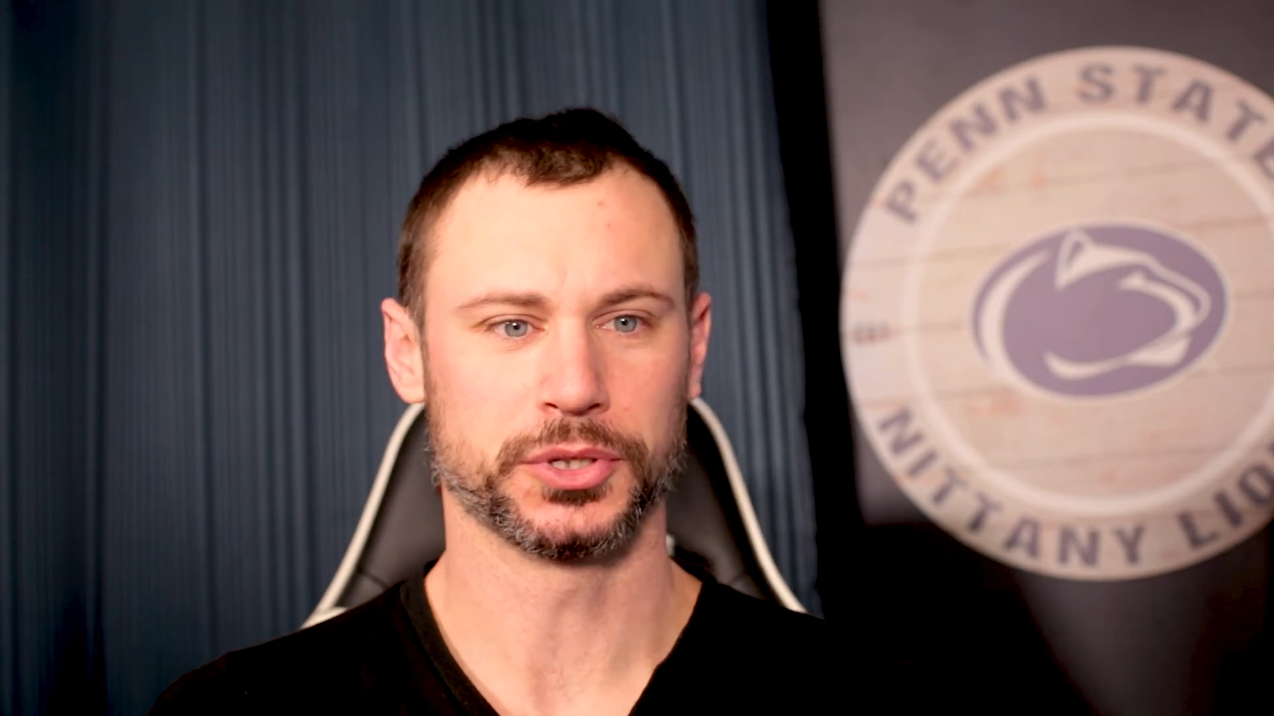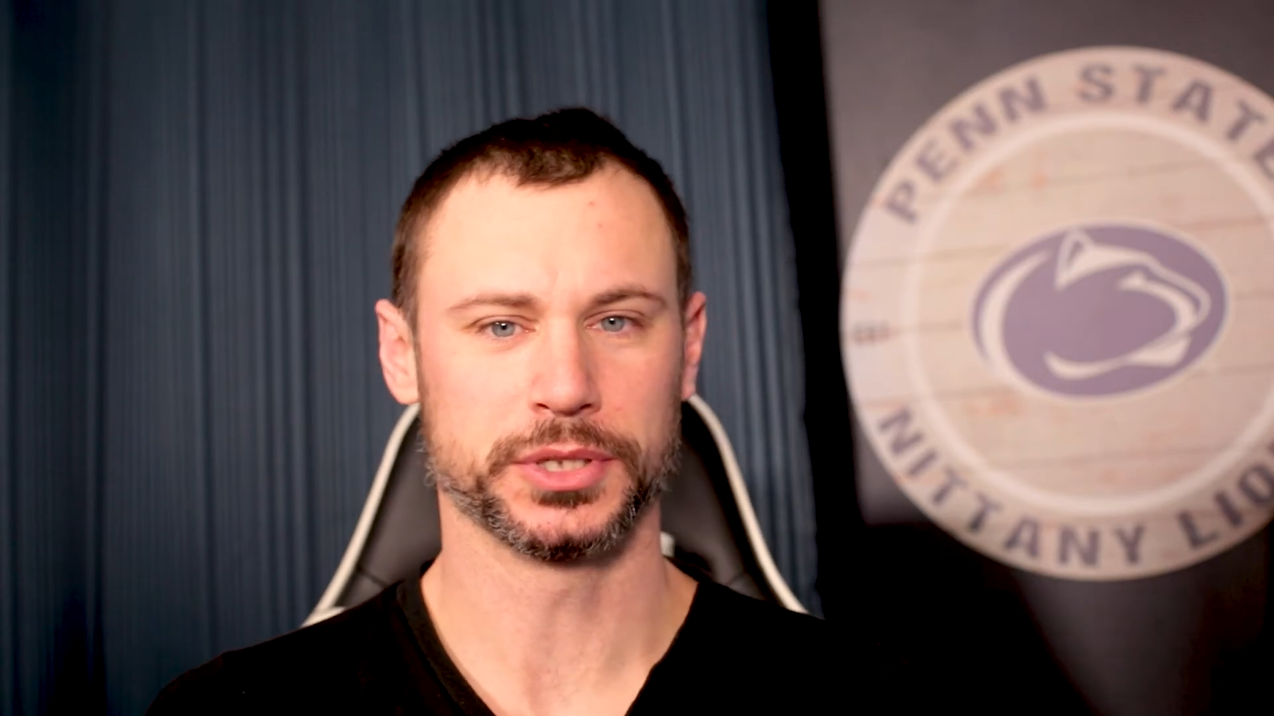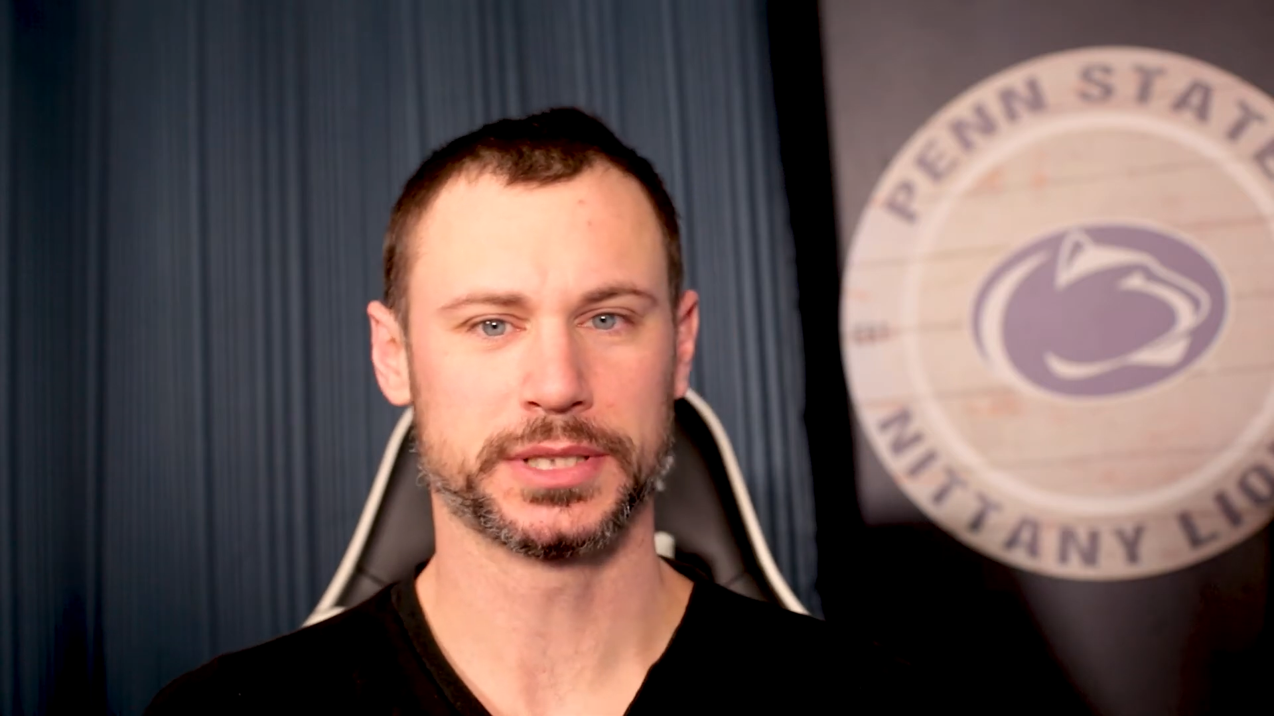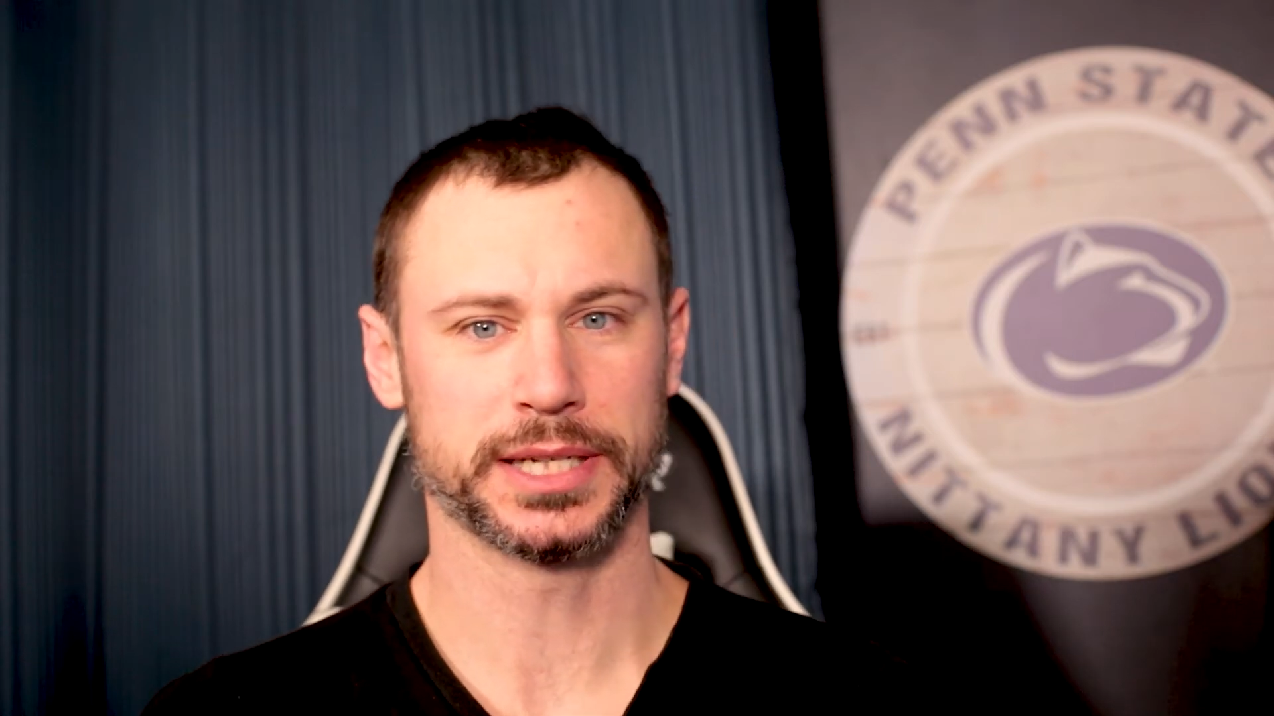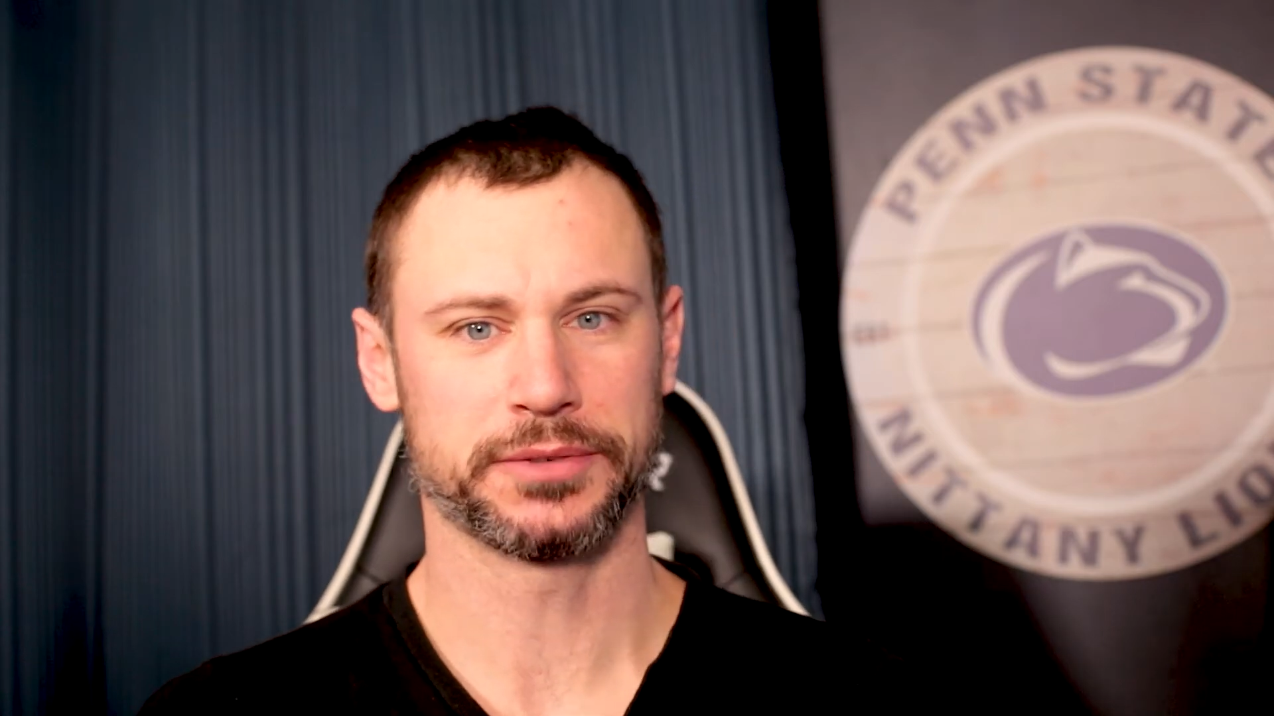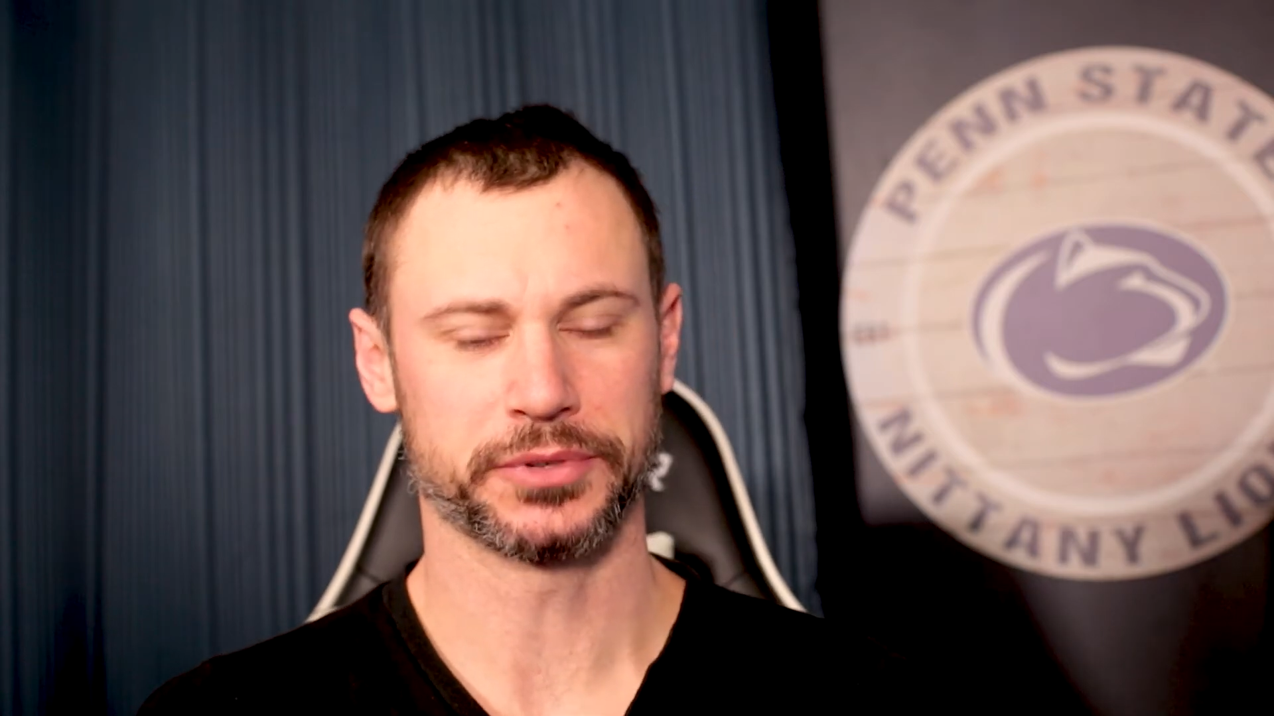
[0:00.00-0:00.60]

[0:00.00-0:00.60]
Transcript: good side